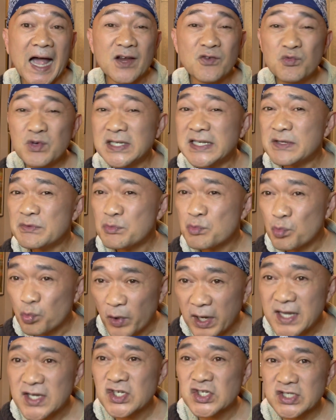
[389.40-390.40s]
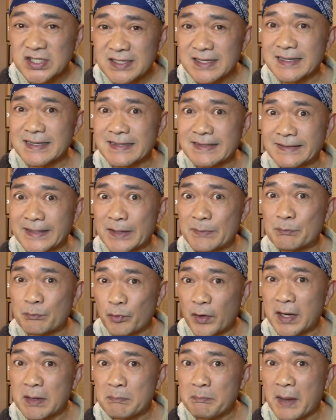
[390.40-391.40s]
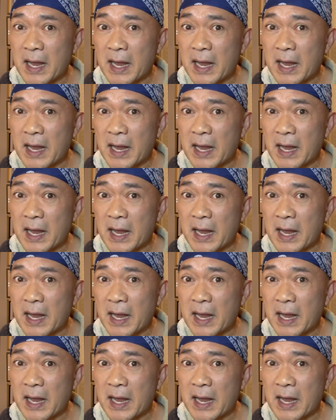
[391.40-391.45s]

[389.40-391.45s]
really wish they bring